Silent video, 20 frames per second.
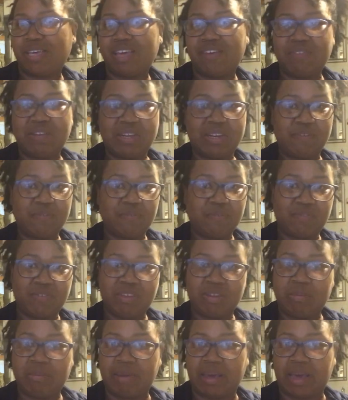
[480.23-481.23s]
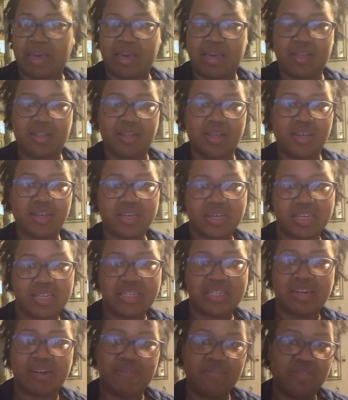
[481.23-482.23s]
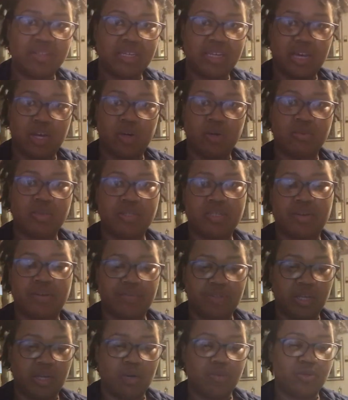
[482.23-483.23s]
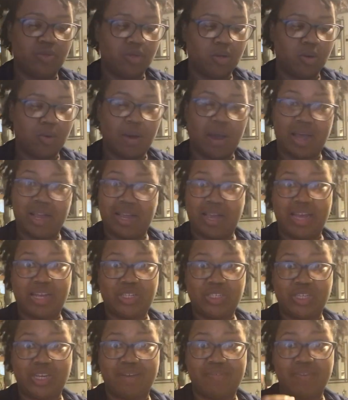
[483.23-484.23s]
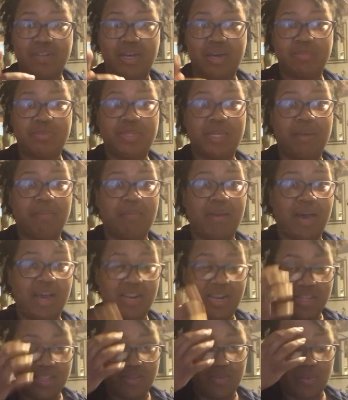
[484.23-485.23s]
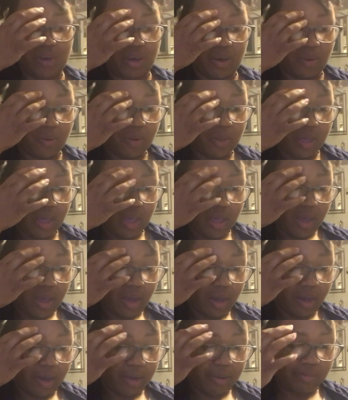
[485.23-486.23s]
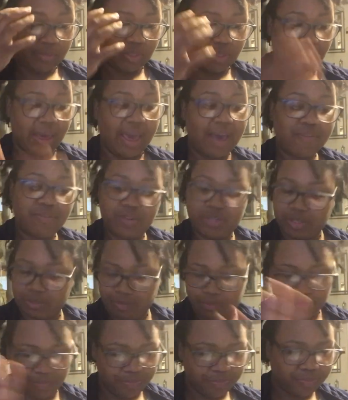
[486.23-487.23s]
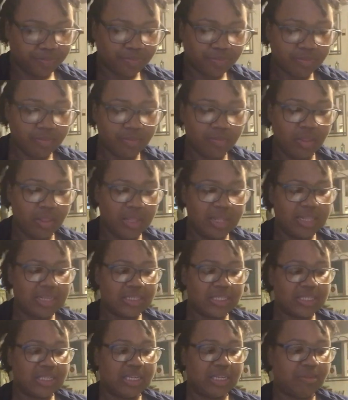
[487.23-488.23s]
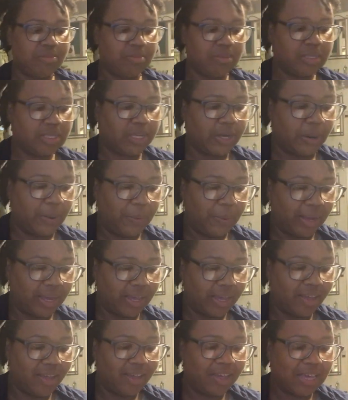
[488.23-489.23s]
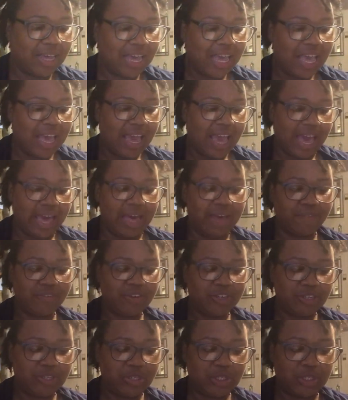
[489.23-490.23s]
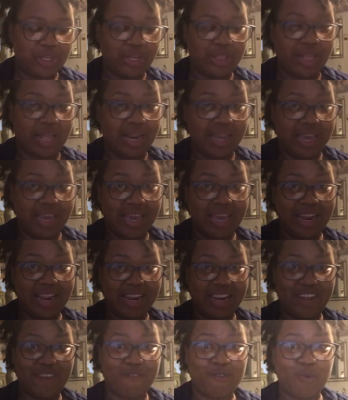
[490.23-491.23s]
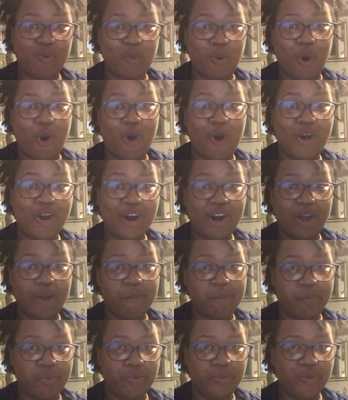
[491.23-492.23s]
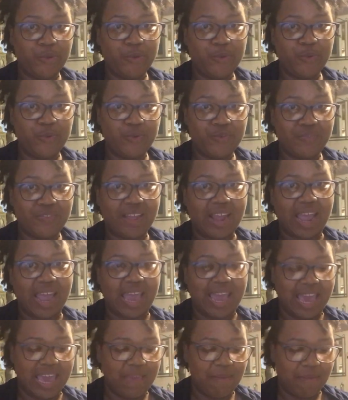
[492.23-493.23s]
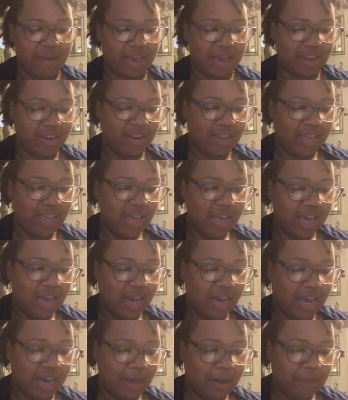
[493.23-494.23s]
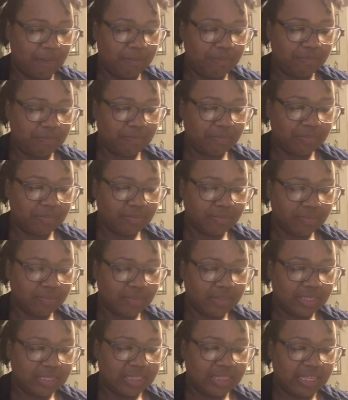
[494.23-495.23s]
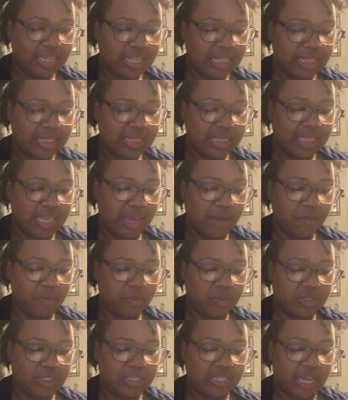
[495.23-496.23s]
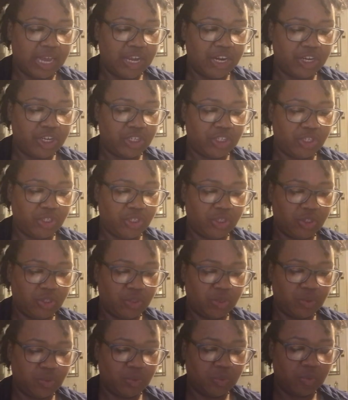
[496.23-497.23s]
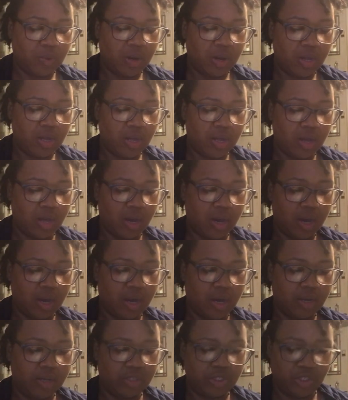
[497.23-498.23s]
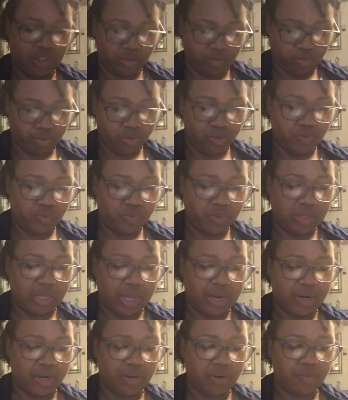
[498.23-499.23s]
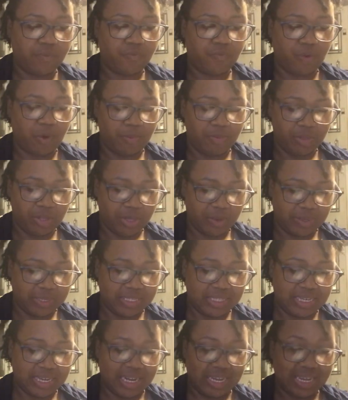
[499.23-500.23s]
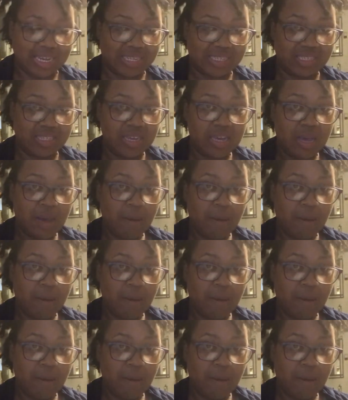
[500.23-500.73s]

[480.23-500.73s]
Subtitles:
giving feedback. Like, it definitely helps. It definitely helps. So I actually have to update mine as well. So after, let's keep going. After you turn that in, and if you are approved, amen, then they will send you your approval letter from the USCIS,